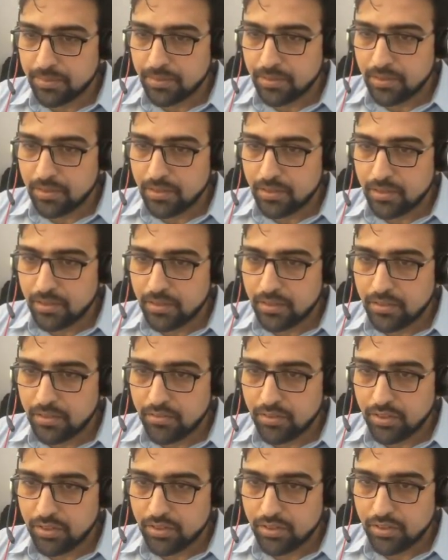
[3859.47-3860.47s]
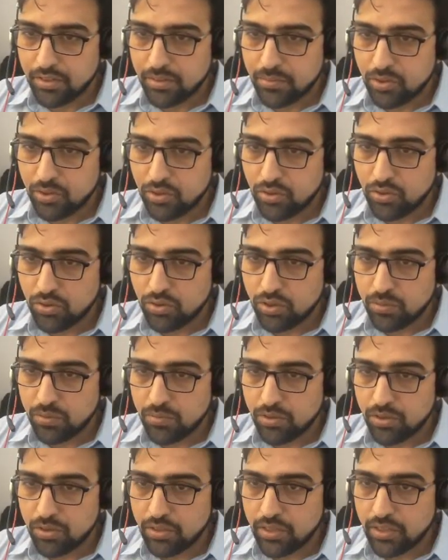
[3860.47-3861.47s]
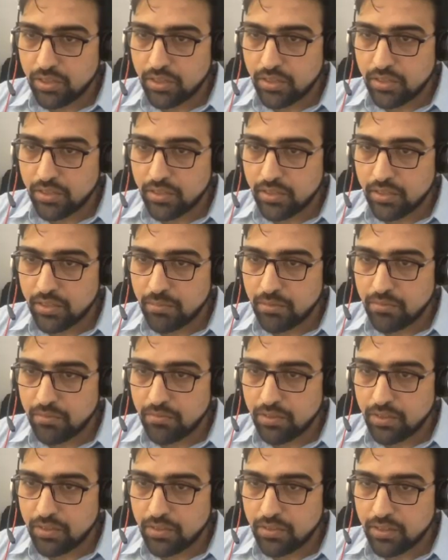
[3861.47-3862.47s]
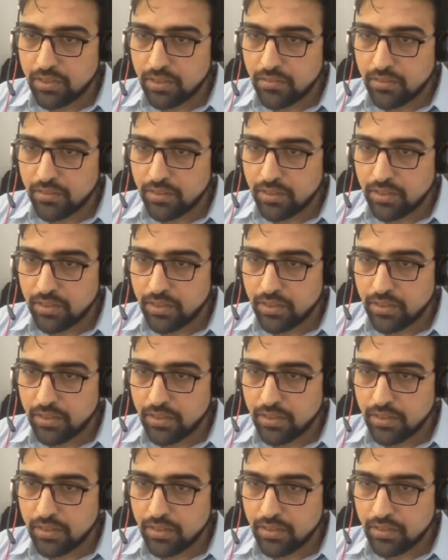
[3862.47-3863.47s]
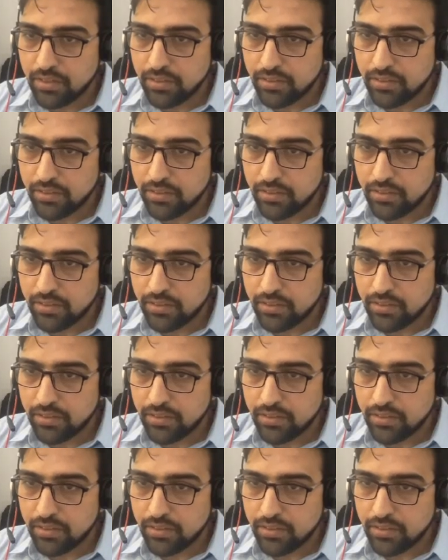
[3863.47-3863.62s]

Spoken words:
Karan is facing some issue. I'm not getting the table fields that we created.